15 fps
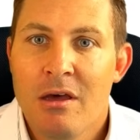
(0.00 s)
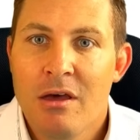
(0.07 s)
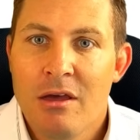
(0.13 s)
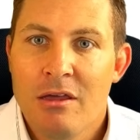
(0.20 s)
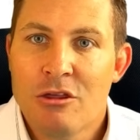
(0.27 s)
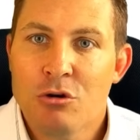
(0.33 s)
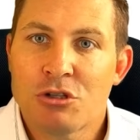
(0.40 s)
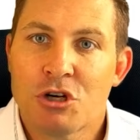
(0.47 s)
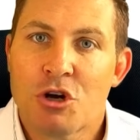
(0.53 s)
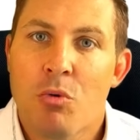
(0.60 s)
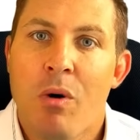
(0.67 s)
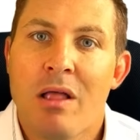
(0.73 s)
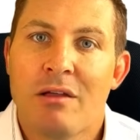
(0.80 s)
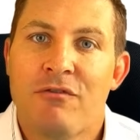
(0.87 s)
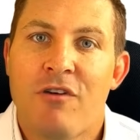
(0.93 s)
Those are
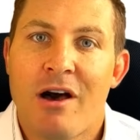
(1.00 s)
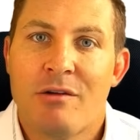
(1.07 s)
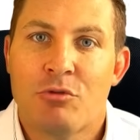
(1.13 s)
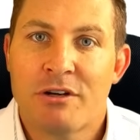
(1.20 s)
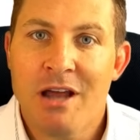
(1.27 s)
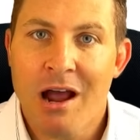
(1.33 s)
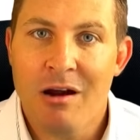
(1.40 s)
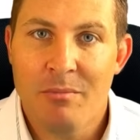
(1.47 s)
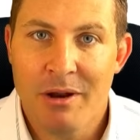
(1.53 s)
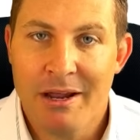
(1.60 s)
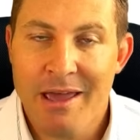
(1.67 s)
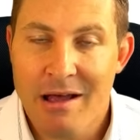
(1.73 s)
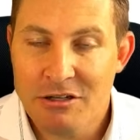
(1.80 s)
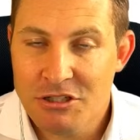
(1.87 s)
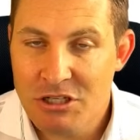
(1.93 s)
qualified retirement
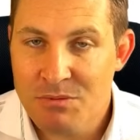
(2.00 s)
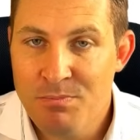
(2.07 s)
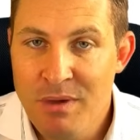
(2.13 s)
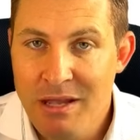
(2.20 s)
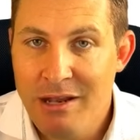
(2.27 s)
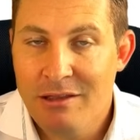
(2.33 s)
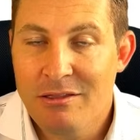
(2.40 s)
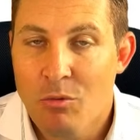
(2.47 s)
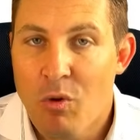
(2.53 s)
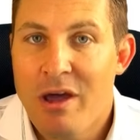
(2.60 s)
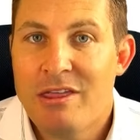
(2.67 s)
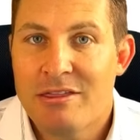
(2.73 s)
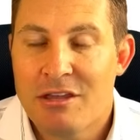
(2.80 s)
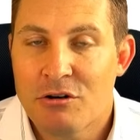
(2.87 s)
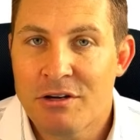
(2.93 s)
accounts, just meaning the way
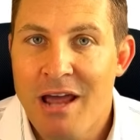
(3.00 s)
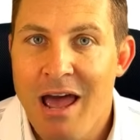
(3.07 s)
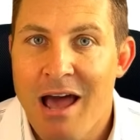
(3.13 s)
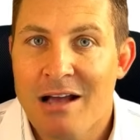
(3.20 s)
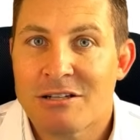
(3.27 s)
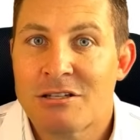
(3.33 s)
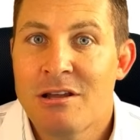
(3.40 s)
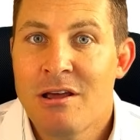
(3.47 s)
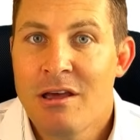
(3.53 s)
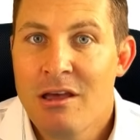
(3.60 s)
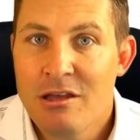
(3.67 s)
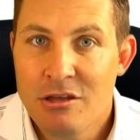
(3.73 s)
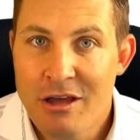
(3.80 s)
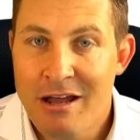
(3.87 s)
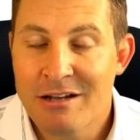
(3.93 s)
that they're taxed.
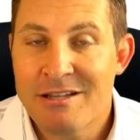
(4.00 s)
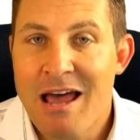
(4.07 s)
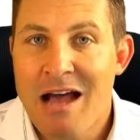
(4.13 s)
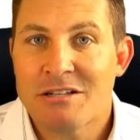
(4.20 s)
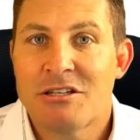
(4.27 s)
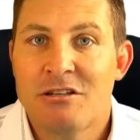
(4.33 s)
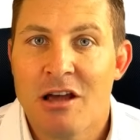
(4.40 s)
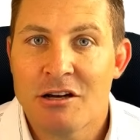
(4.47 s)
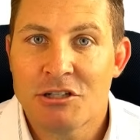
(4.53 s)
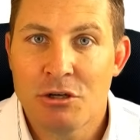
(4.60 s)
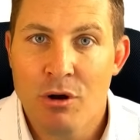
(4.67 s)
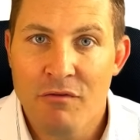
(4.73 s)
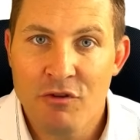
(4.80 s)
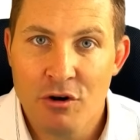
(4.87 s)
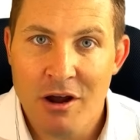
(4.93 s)
You got a tax deduction
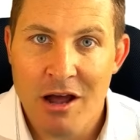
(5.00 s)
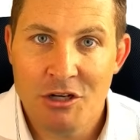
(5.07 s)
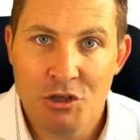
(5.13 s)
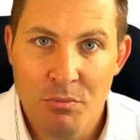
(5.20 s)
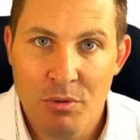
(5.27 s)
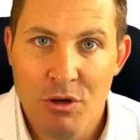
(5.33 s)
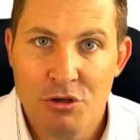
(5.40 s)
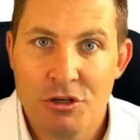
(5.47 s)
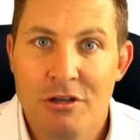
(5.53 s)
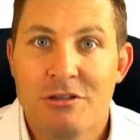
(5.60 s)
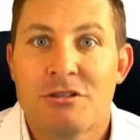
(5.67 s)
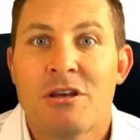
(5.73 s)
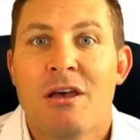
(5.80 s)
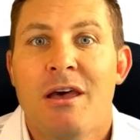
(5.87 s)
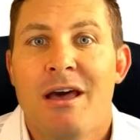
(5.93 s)
off of your contributions.
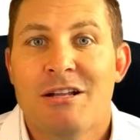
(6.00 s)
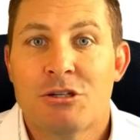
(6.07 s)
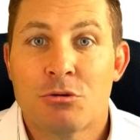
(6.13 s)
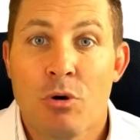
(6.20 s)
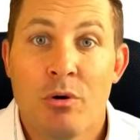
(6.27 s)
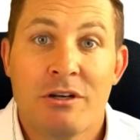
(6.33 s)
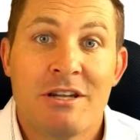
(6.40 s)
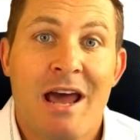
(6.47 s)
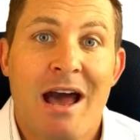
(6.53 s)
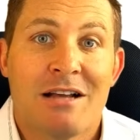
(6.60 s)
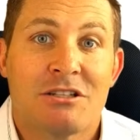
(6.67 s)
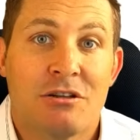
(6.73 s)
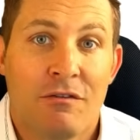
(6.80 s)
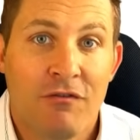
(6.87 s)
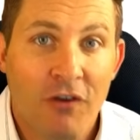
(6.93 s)
It's growing tax
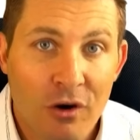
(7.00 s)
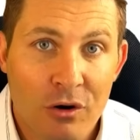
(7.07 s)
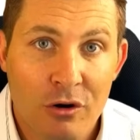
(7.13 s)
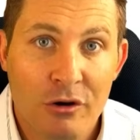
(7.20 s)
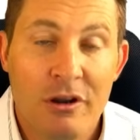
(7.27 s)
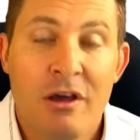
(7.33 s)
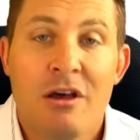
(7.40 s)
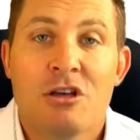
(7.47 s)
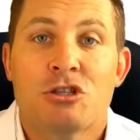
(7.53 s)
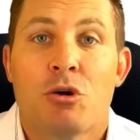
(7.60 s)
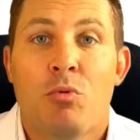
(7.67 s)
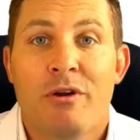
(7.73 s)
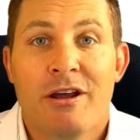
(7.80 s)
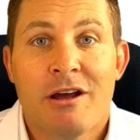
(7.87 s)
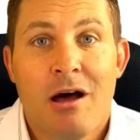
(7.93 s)
deferred. So
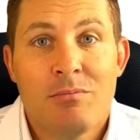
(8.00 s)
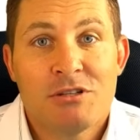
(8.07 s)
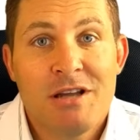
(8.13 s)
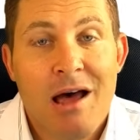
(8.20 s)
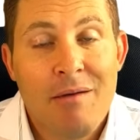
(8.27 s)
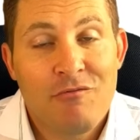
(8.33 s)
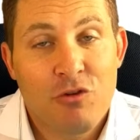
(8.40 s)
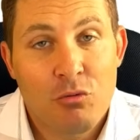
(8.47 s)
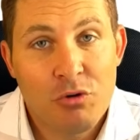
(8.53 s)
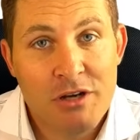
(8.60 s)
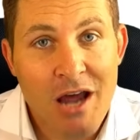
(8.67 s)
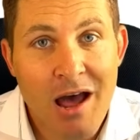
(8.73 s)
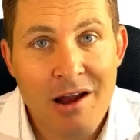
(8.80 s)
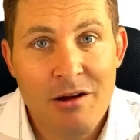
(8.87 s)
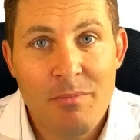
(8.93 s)
when it comes time for
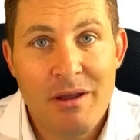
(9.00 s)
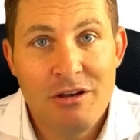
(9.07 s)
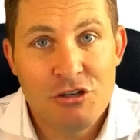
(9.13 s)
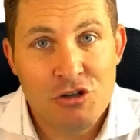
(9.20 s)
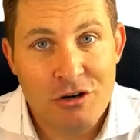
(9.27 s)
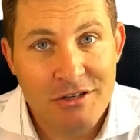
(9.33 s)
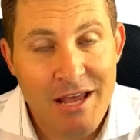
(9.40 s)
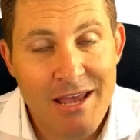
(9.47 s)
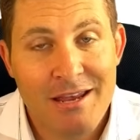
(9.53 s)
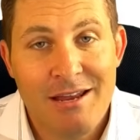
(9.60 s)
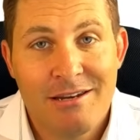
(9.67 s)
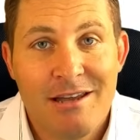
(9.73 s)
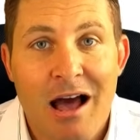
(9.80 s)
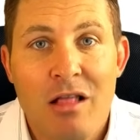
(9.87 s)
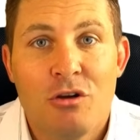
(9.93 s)
retirement, you start taking
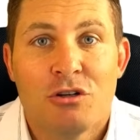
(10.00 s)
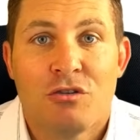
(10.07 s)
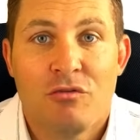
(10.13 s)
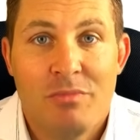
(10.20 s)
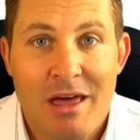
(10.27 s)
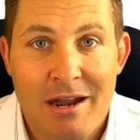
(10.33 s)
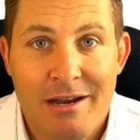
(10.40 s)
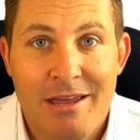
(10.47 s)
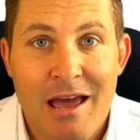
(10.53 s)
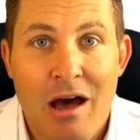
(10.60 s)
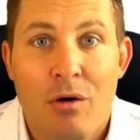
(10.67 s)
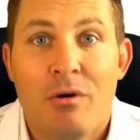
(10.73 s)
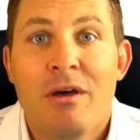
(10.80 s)
dollars from that account,